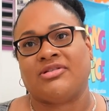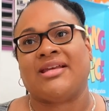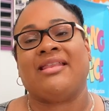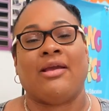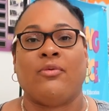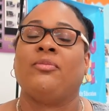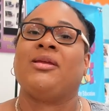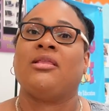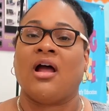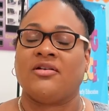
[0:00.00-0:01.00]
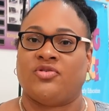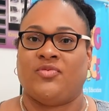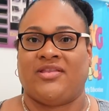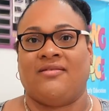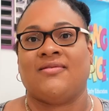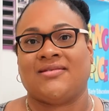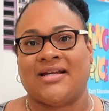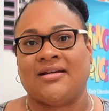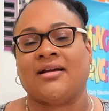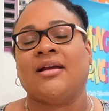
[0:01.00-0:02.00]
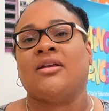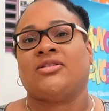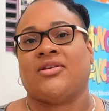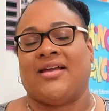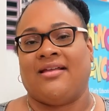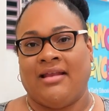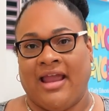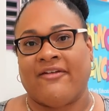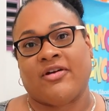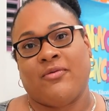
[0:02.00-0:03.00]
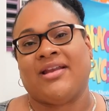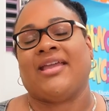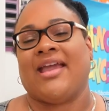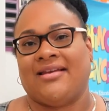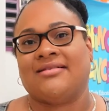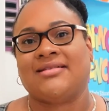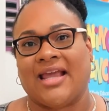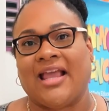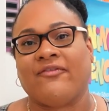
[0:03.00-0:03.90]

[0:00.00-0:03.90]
and they will be laundered within the center so that everyone again is safe.